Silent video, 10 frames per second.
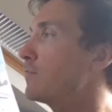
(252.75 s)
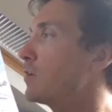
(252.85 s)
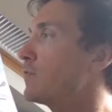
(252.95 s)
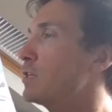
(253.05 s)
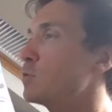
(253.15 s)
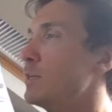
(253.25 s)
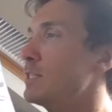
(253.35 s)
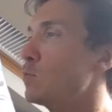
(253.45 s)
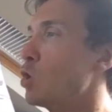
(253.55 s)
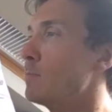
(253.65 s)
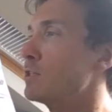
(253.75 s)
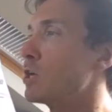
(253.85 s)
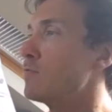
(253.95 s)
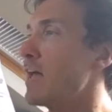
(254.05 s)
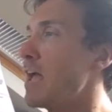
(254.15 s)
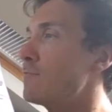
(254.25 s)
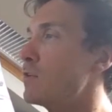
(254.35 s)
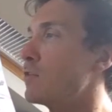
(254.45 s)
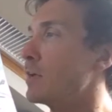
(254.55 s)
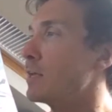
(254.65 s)
fluffiest winter warmers over
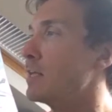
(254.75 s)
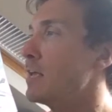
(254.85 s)
everything.